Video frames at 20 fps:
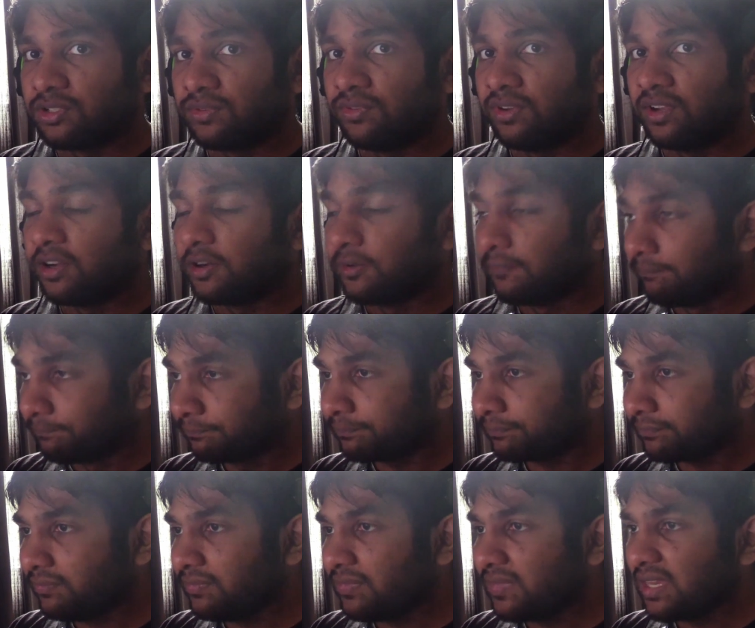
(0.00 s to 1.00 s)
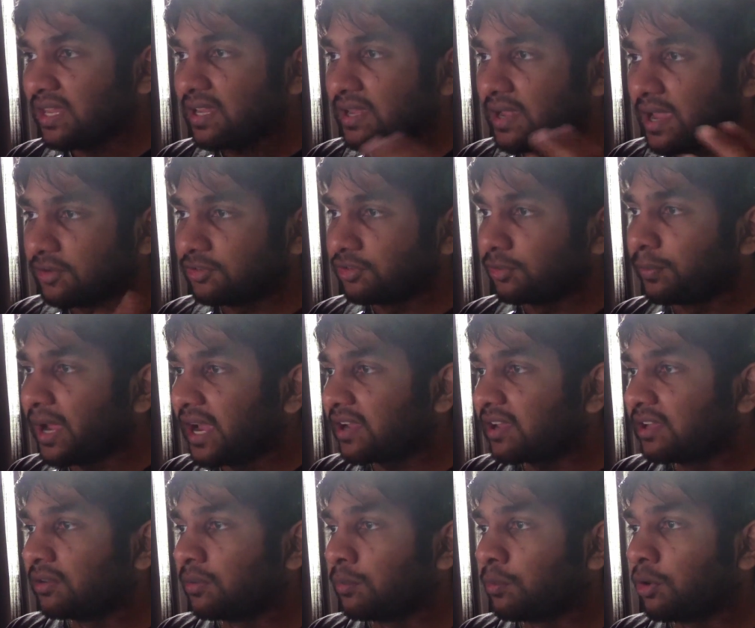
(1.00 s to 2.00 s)
figure, enter back
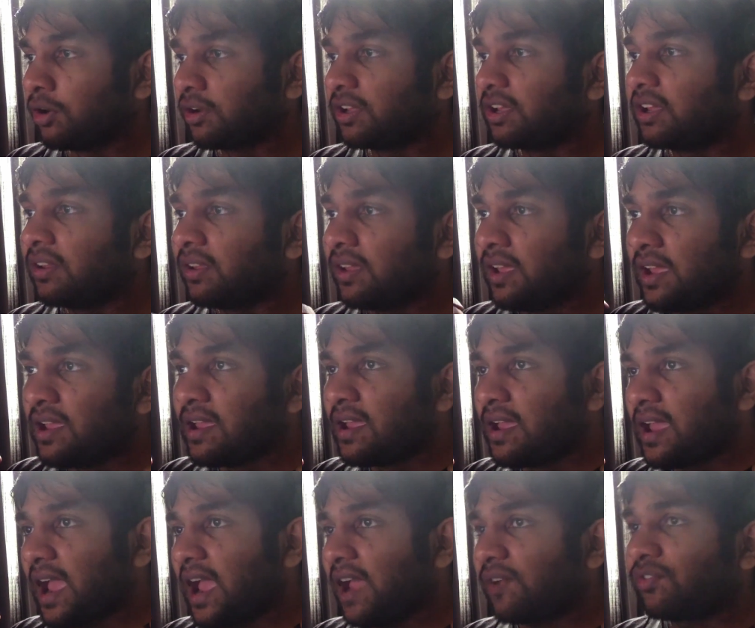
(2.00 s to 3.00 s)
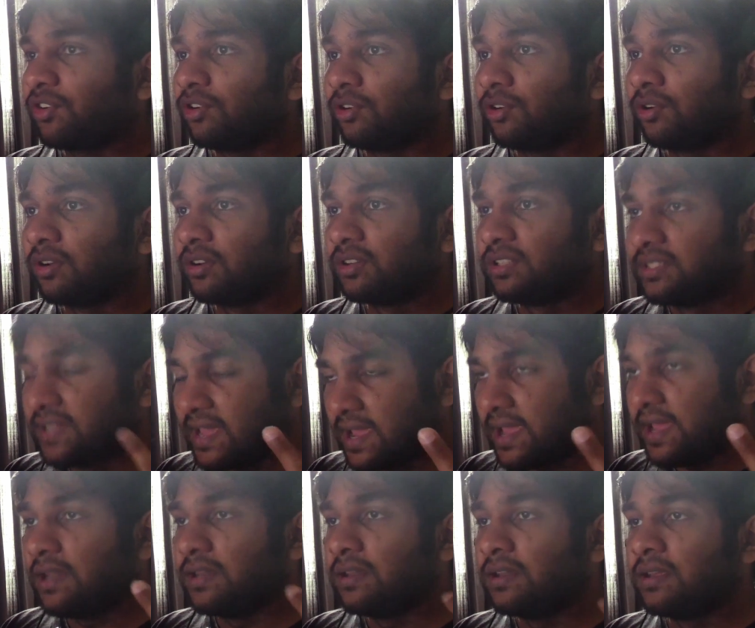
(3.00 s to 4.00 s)
in the market after
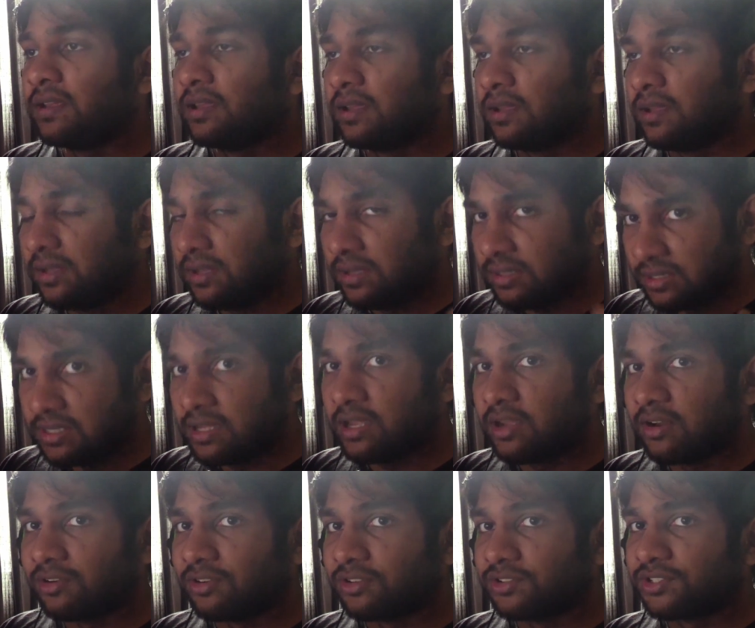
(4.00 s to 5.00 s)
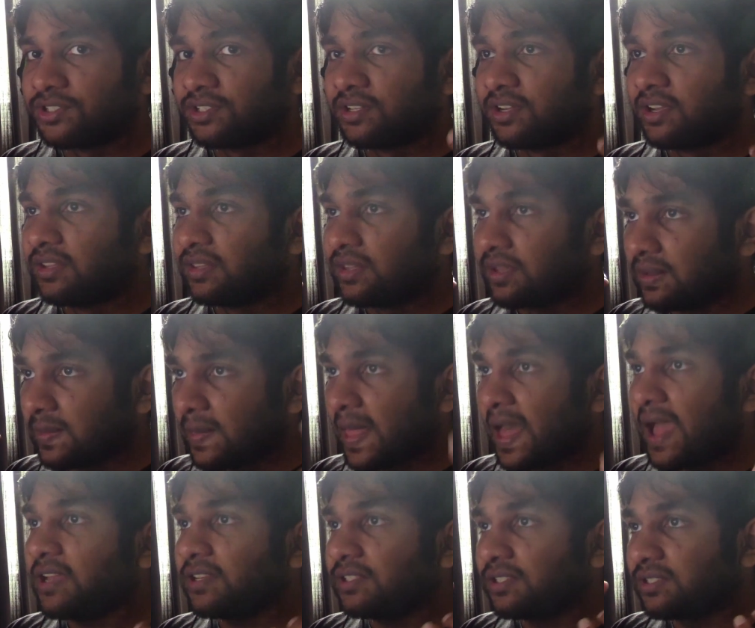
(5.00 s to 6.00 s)
10 years. The
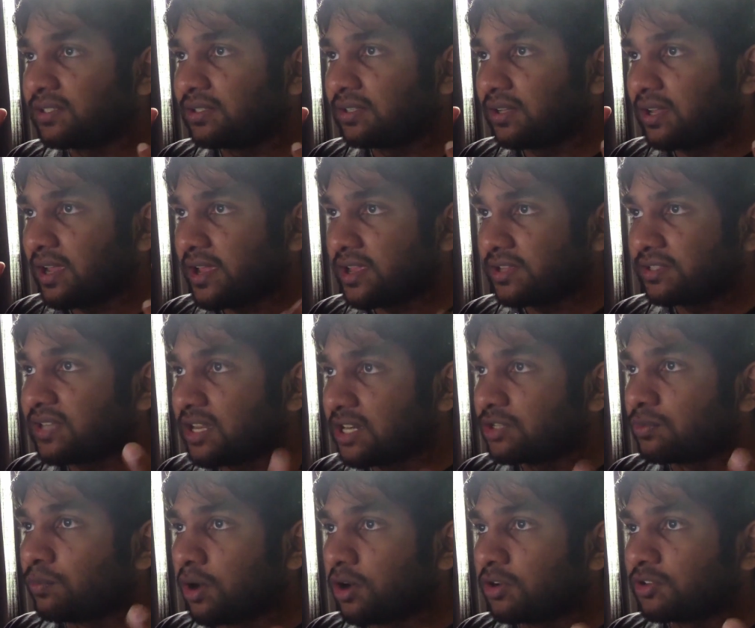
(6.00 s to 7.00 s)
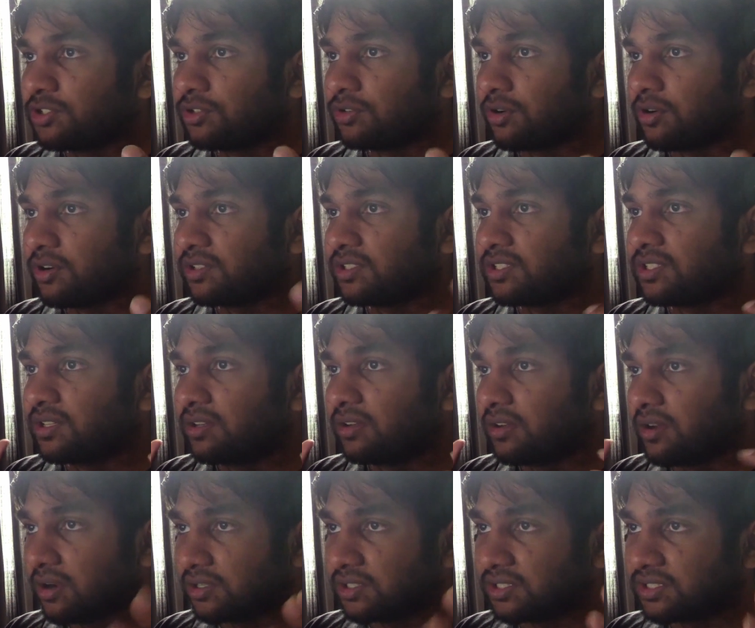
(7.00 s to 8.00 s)
last S.H.MonsterArts
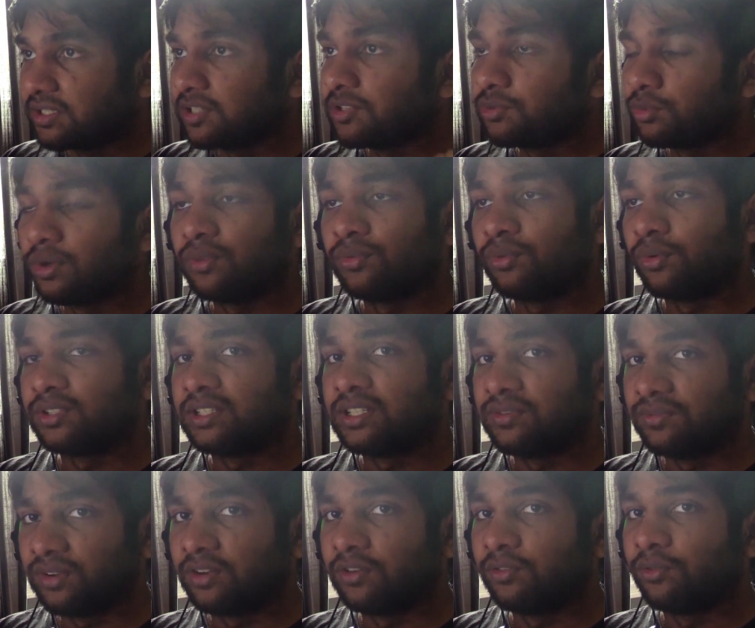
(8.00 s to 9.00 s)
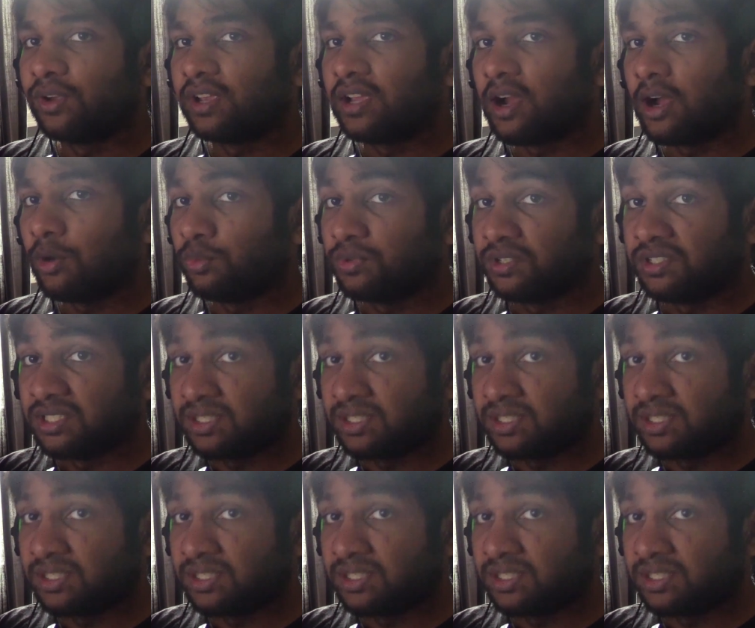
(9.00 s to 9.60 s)
Godzilla 2014 figure we got was the